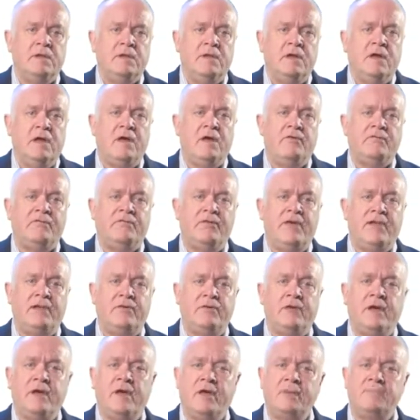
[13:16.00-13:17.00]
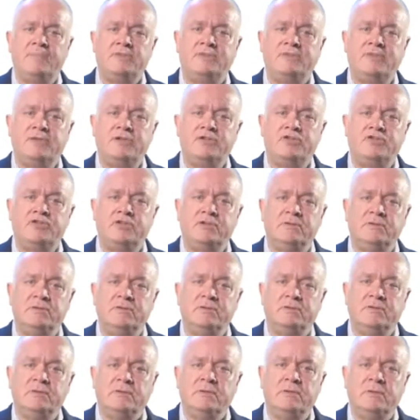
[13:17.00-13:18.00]
Heart failure or hypertension,
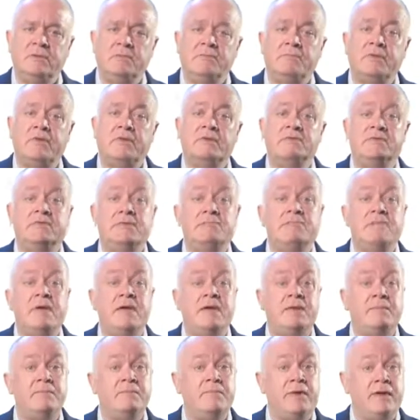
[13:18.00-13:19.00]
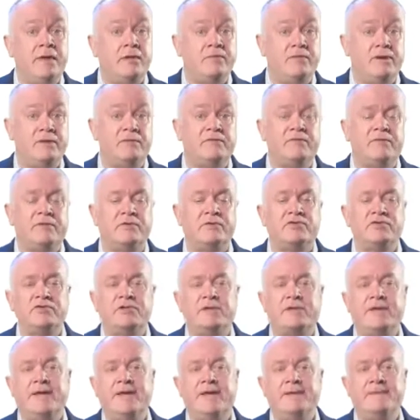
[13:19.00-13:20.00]
because it may impair renal function
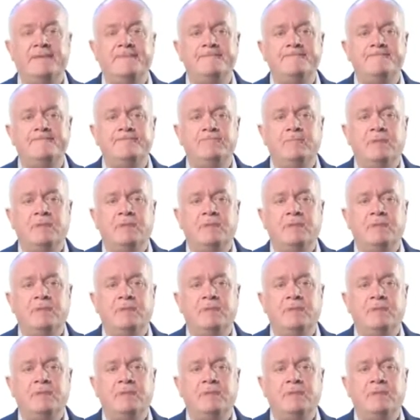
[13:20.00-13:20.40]
again.